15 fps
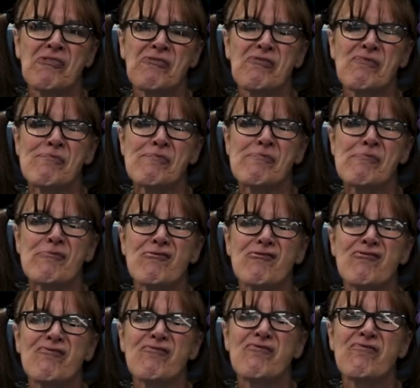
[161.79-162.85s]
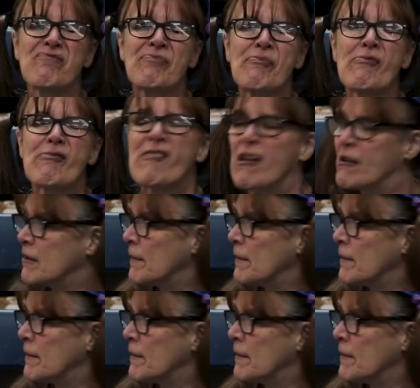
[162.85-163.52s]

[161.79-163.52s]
Nothing is said.